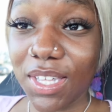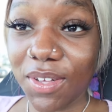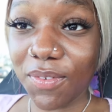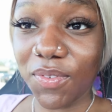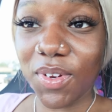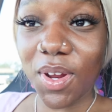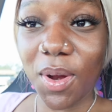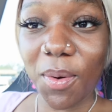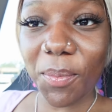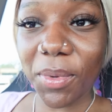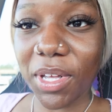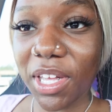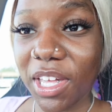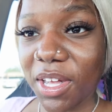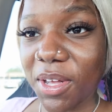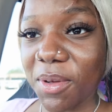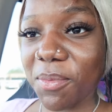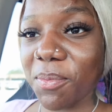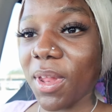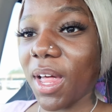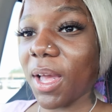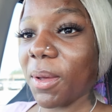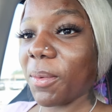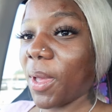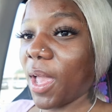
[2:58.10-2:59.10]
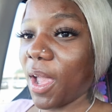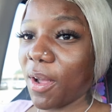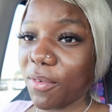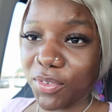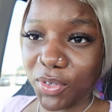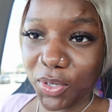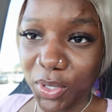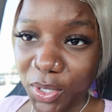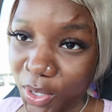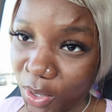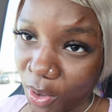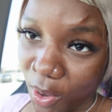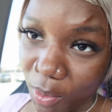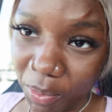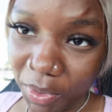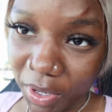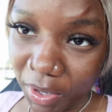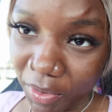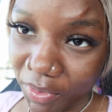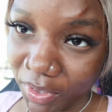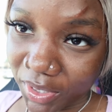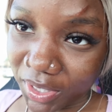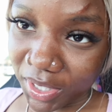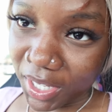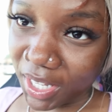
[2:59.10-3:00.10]
gift I'ma get him like after he opened
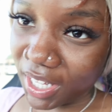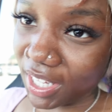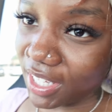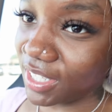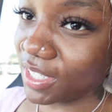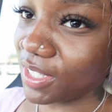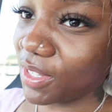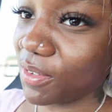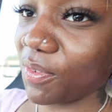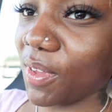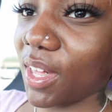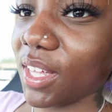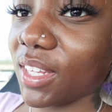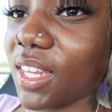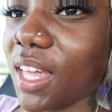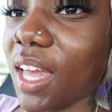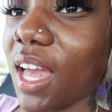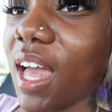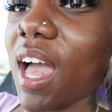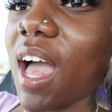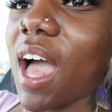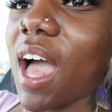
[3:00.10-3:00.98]
everything and stuff like that.